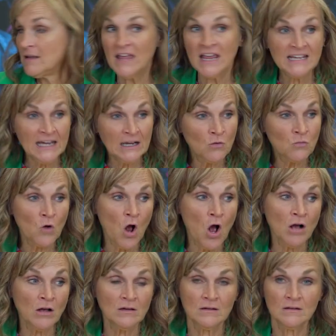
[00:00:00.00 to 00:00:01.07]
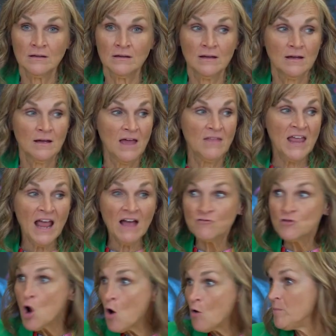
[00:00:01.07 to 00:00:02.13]
They get it wrong, and they have
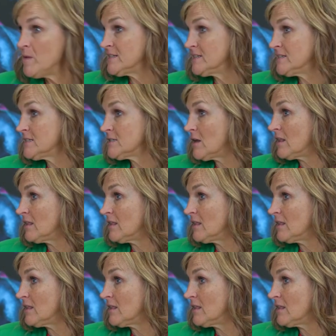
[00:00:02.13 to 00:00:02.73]
no business